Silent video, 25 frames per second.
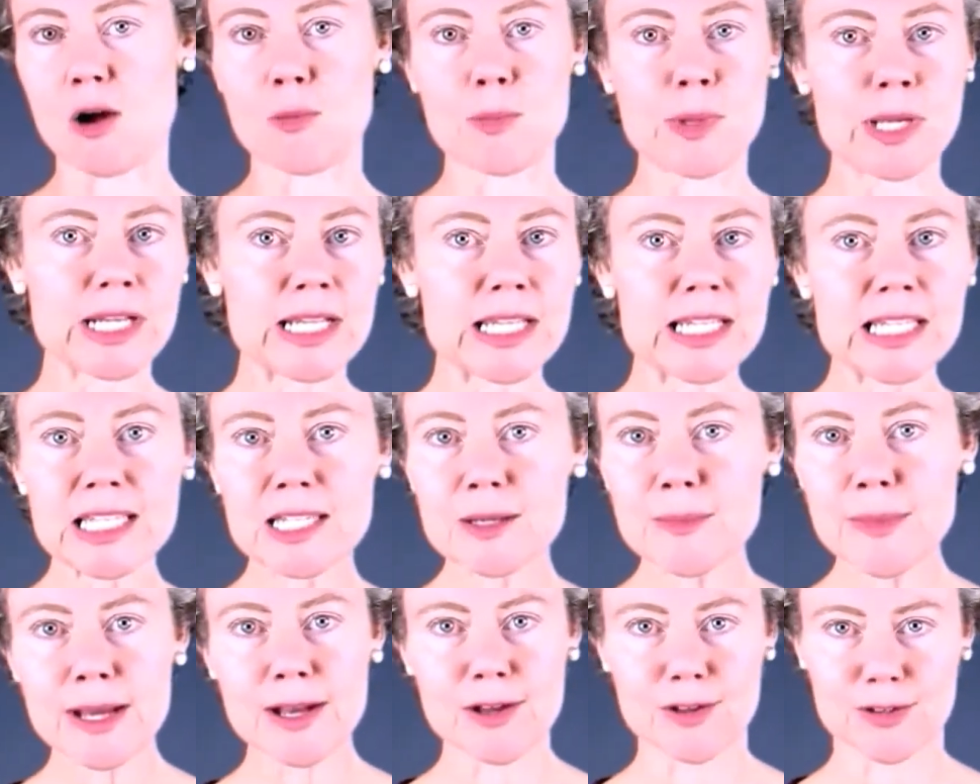How many
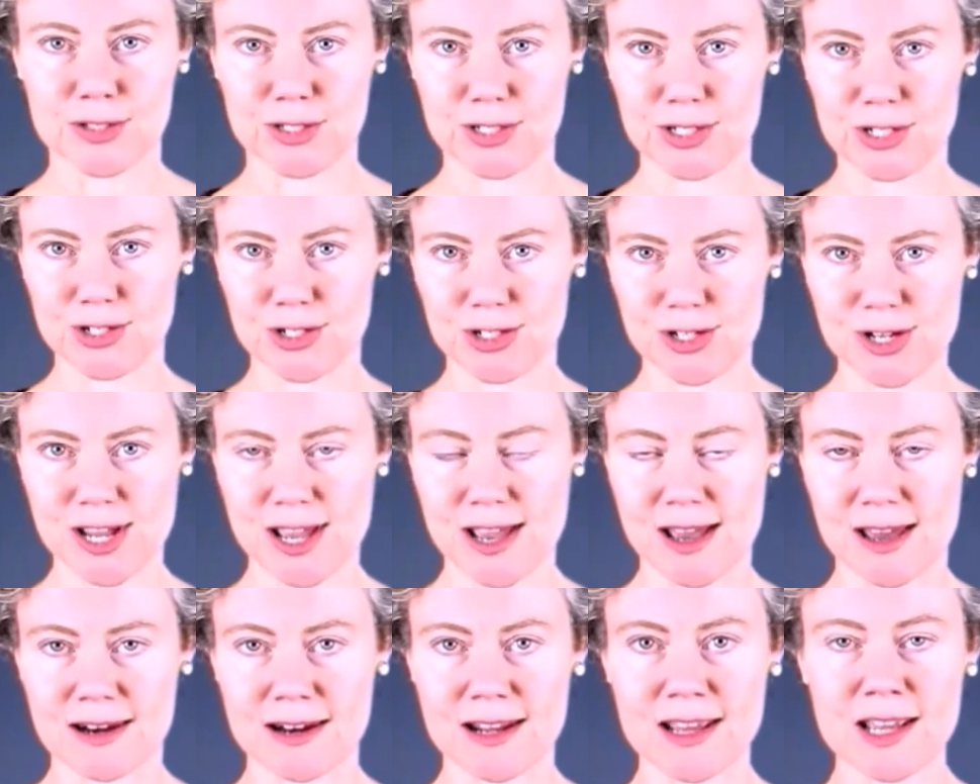emails did
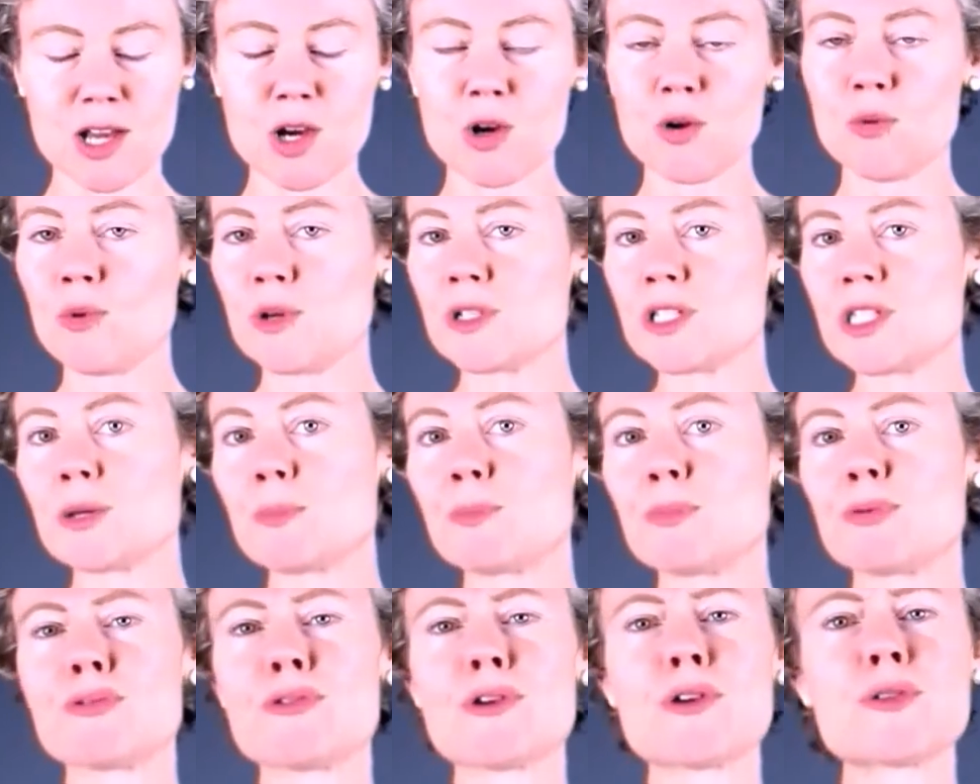you get?
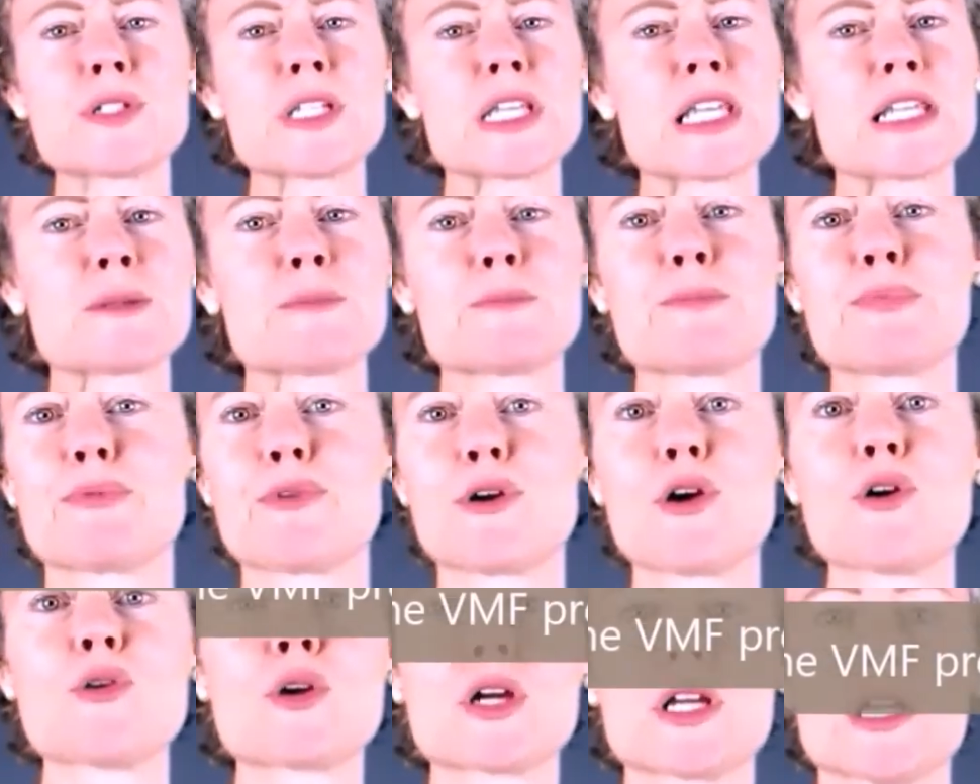Was the process
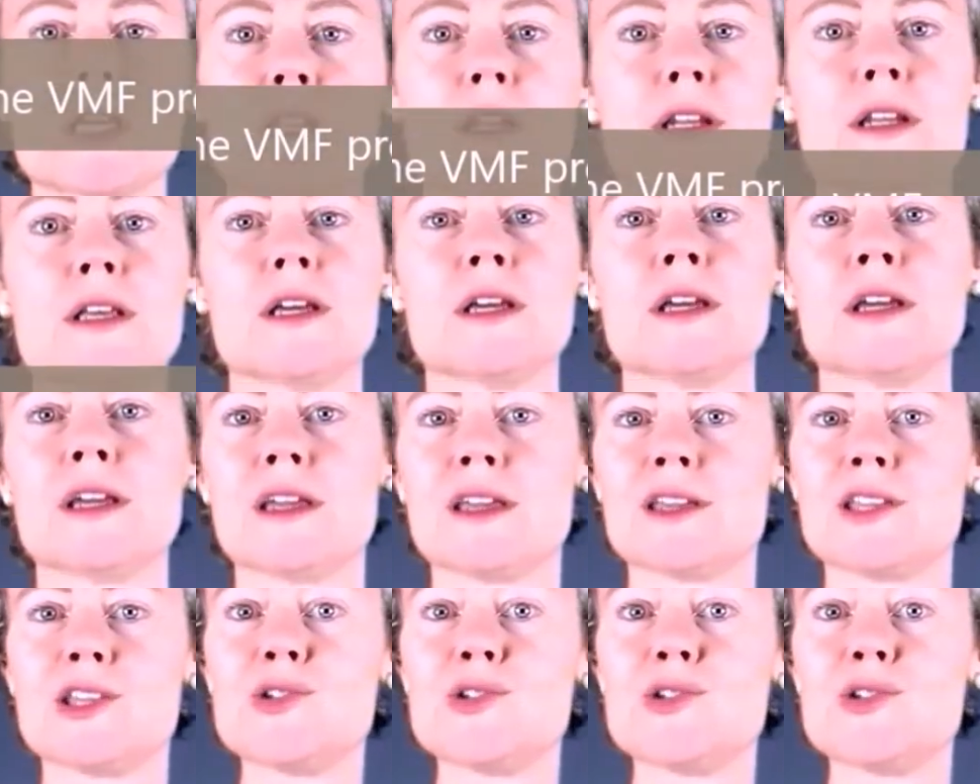broken?